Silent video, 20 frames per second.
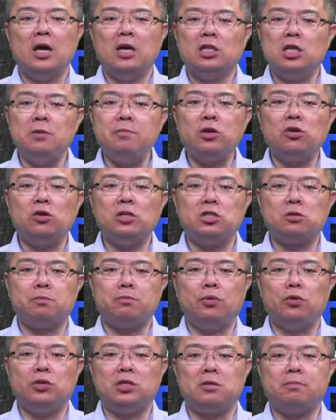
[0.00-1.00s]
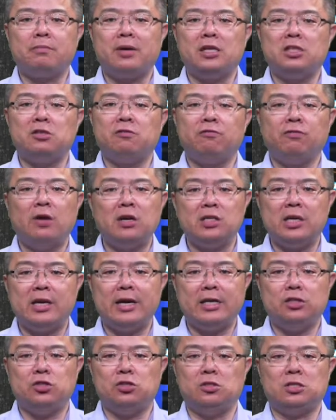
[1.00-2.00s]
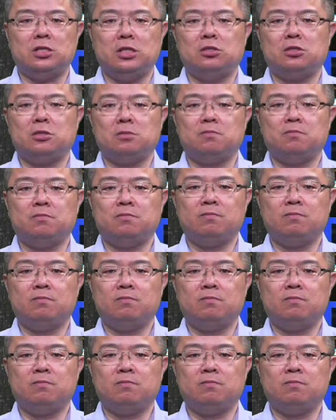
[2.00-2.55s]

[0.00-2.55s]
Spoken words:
typically supported by funding agencies.